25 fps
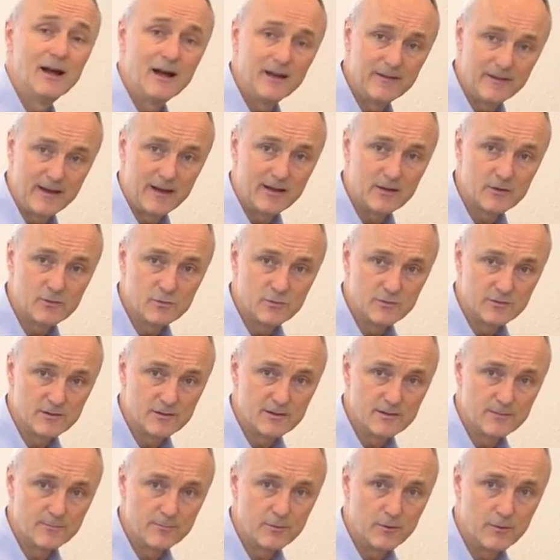and that
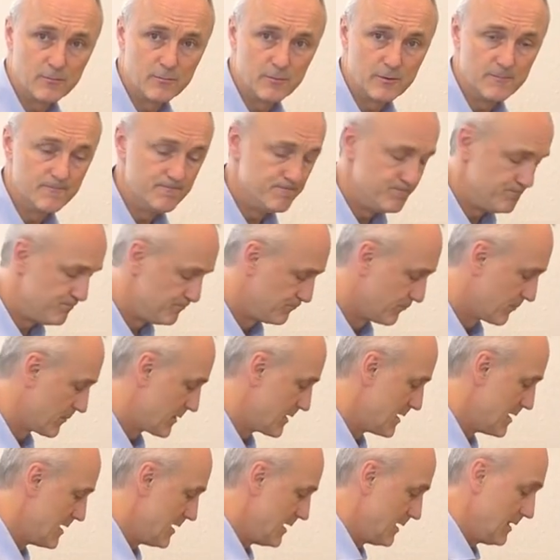causes a problem
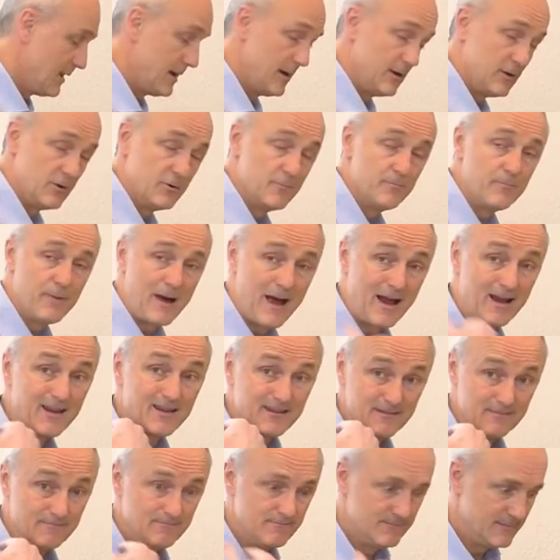in your back
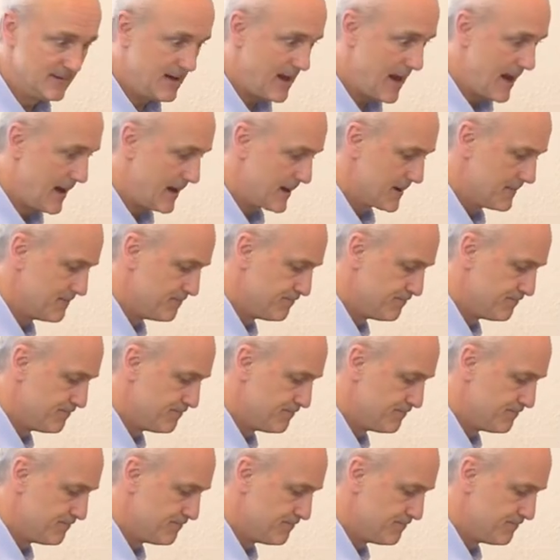and neck.